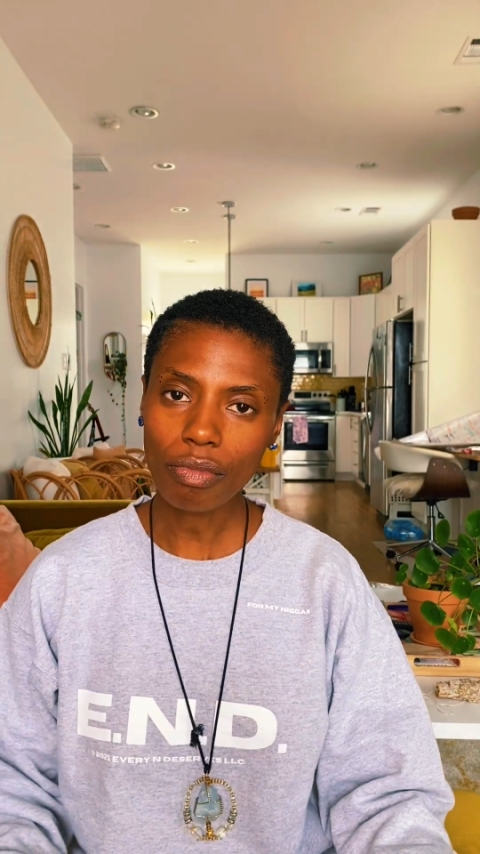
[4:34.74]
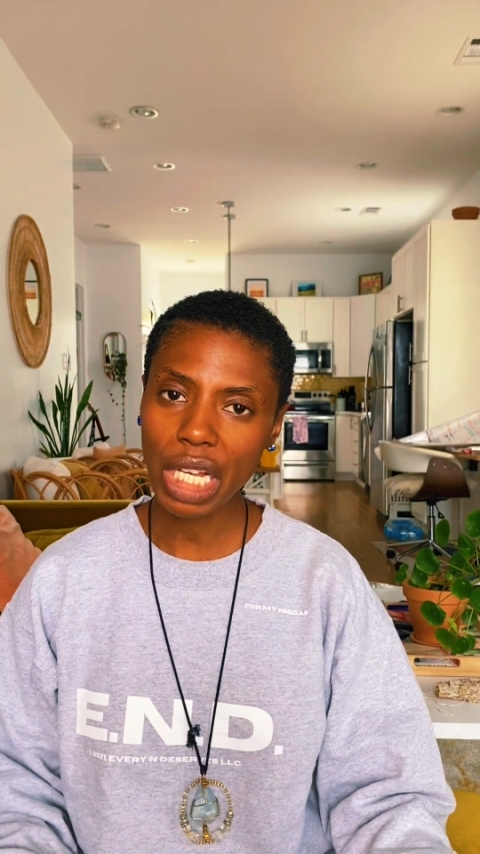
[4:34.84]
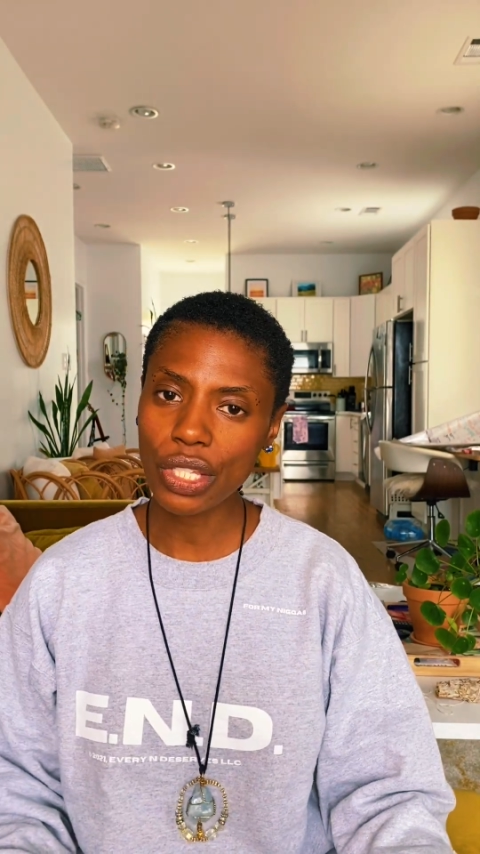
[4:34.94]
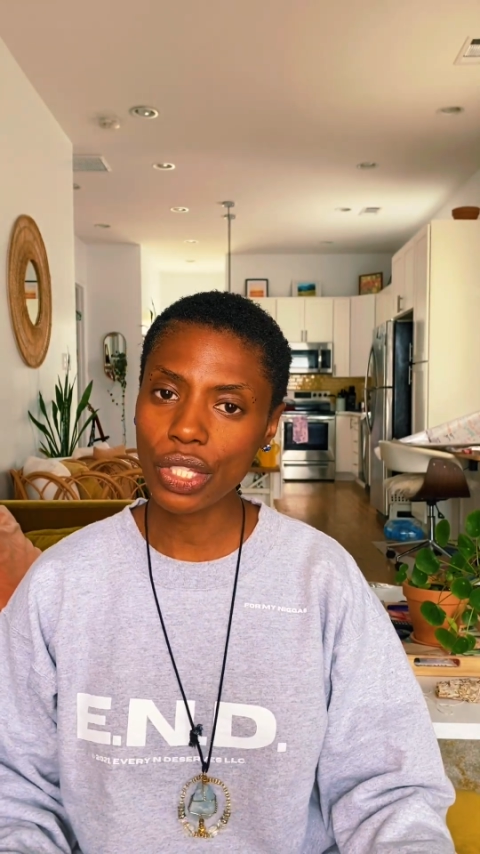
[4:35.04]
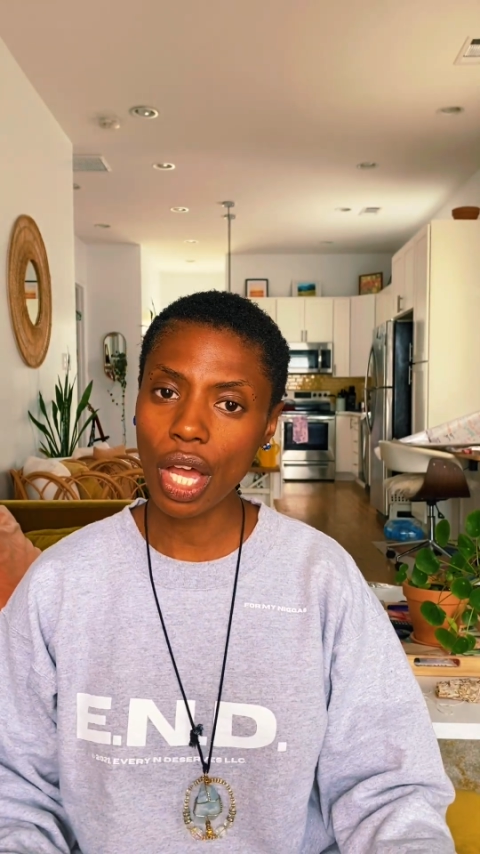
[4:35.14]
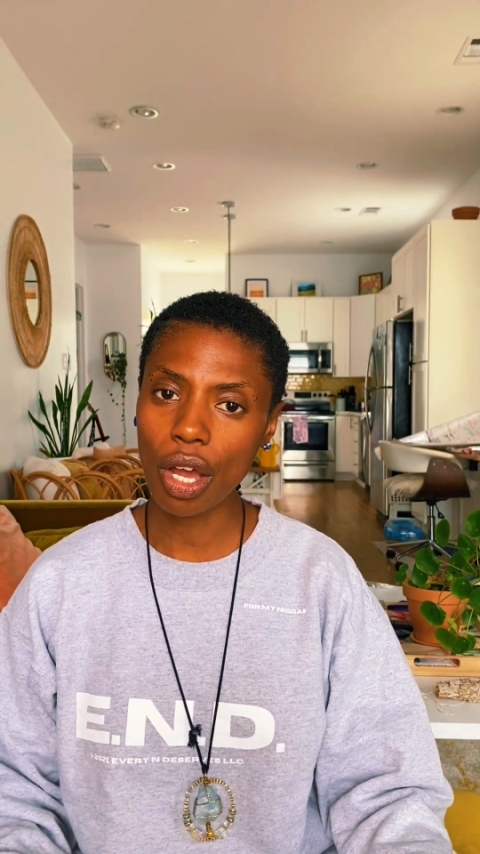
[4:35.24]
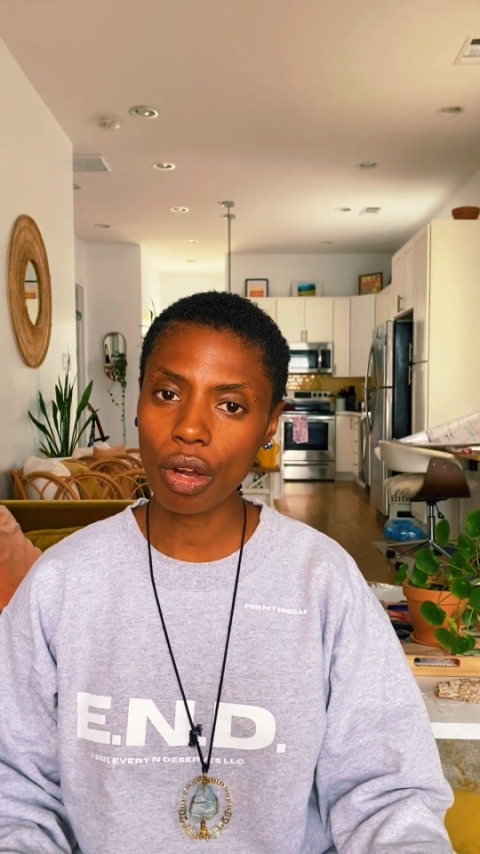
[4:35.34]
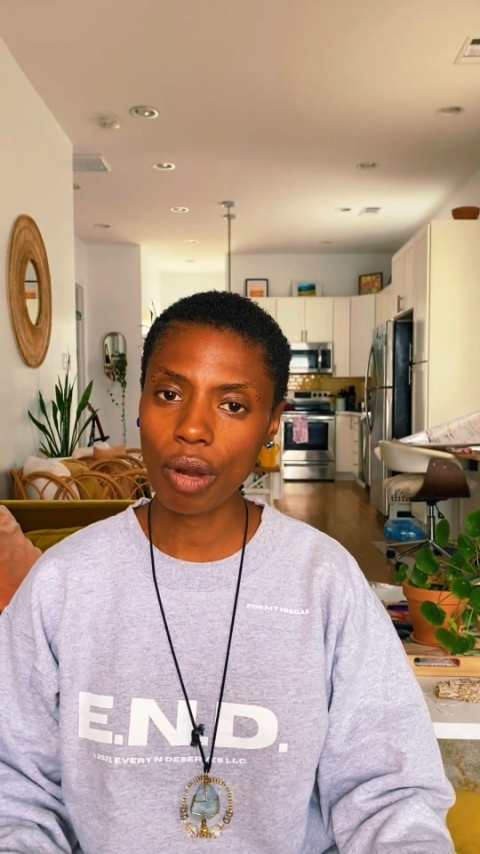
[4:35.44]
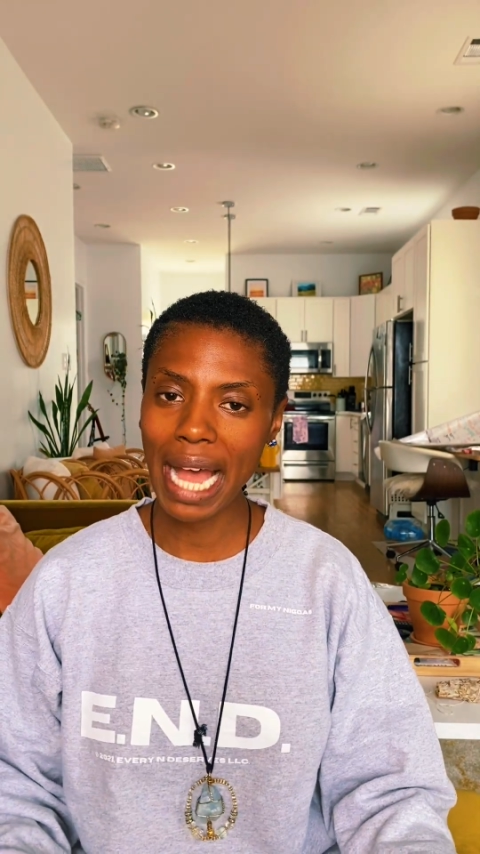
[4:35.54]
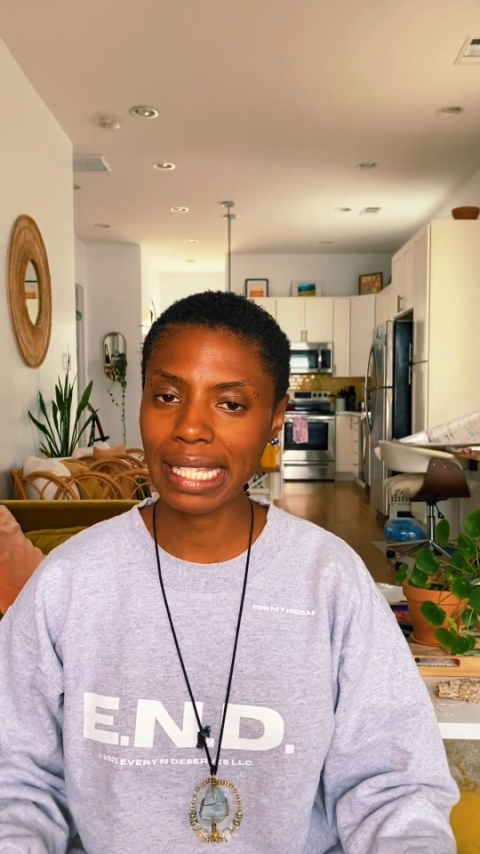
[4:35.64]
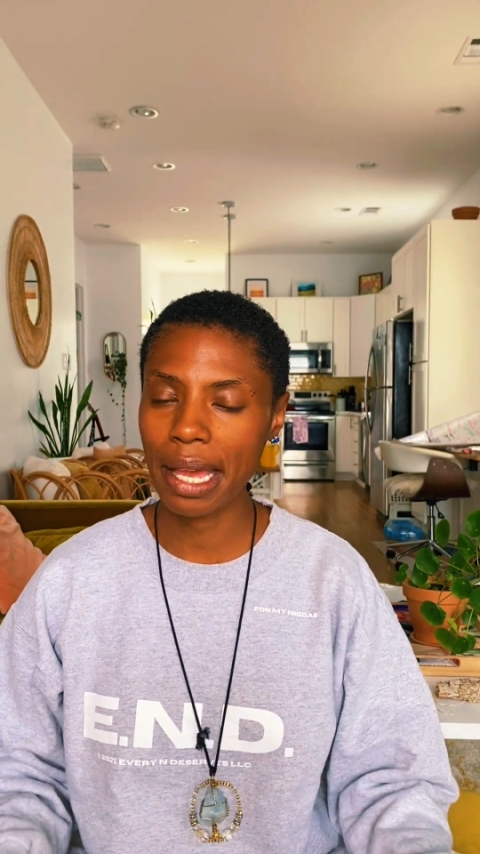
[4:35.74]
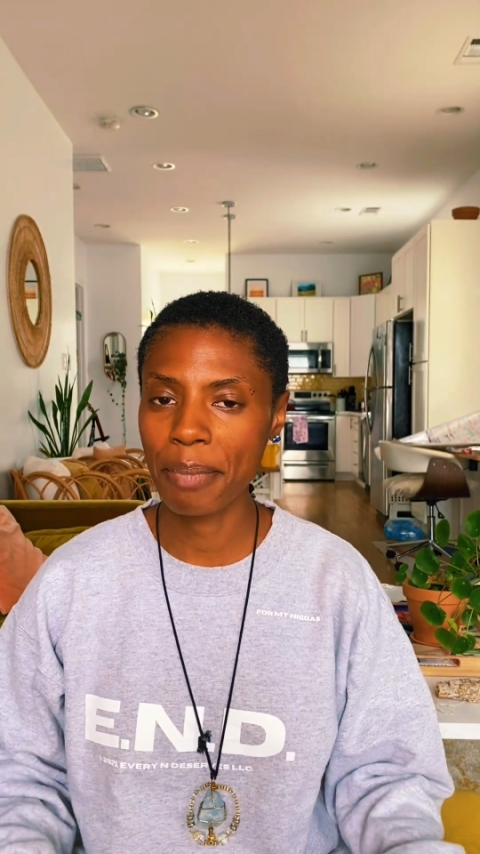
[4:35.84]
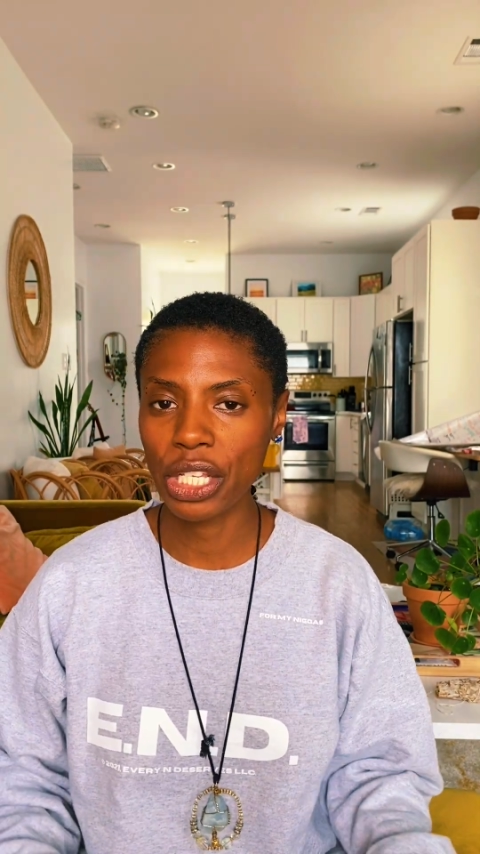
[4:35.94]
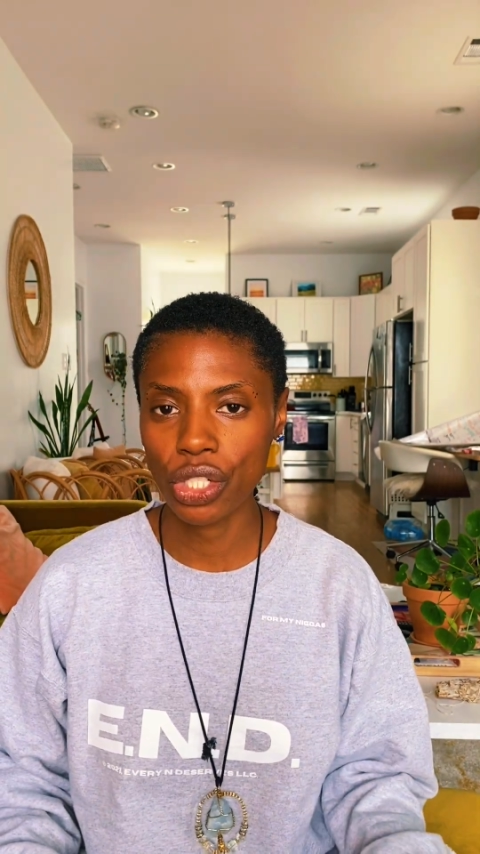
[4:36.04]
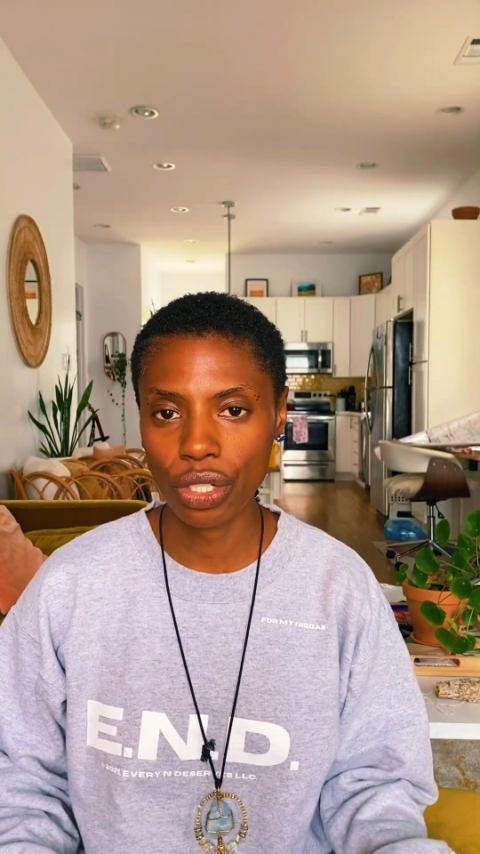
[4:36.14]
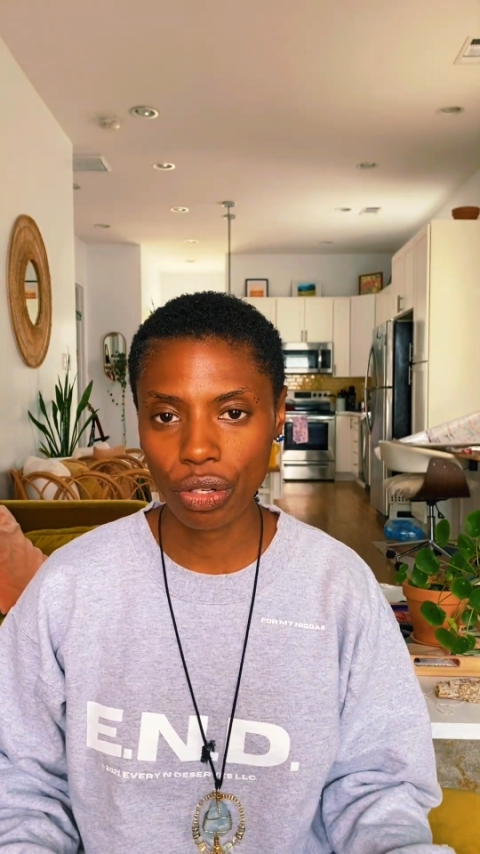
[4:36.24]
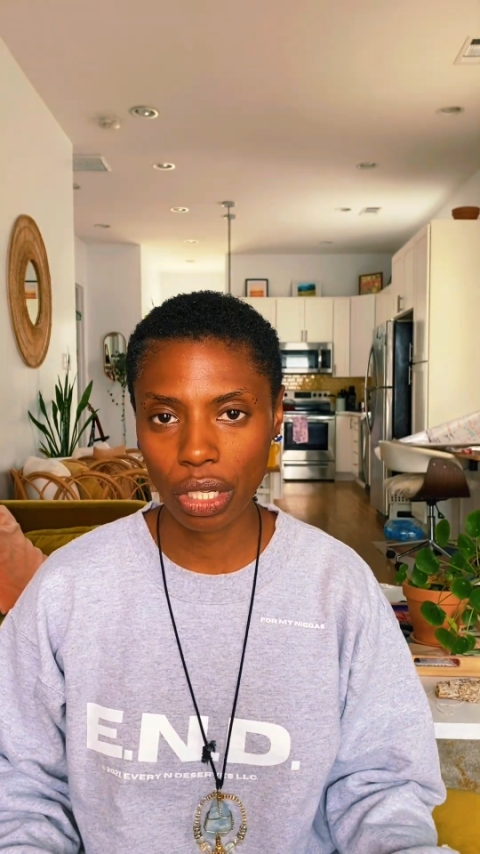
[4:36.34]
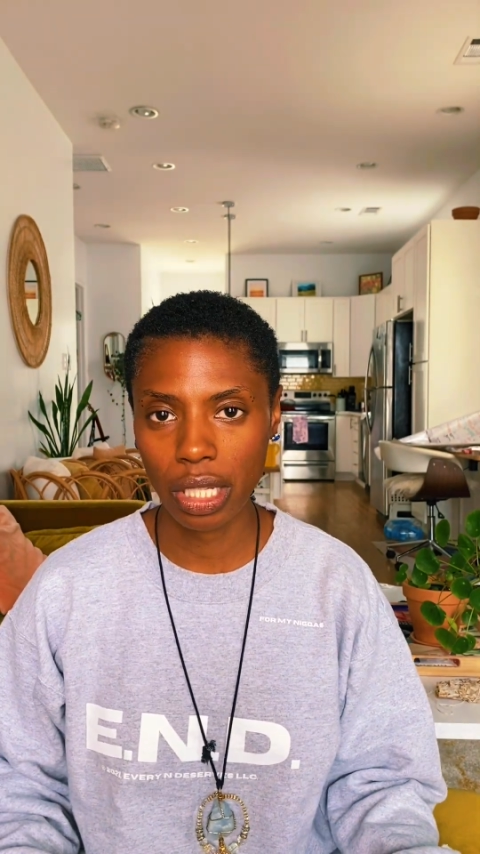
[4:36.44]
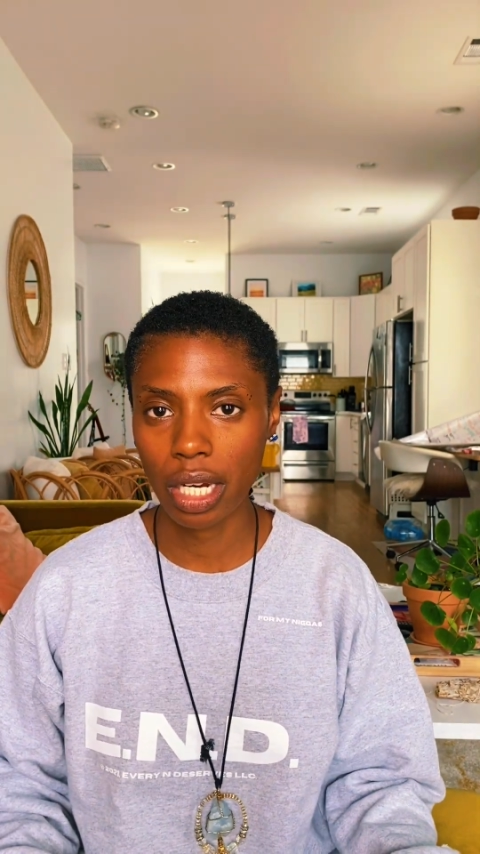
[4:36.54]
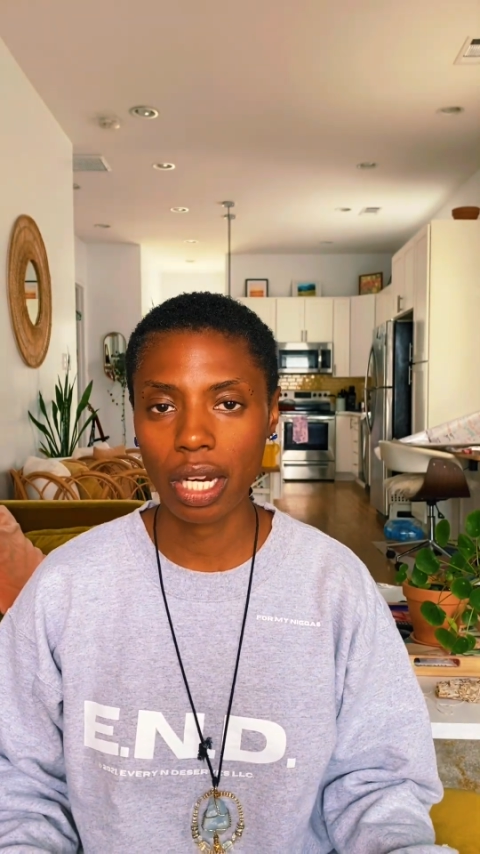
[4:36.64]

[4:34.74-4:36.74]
So as I mentioned earlier,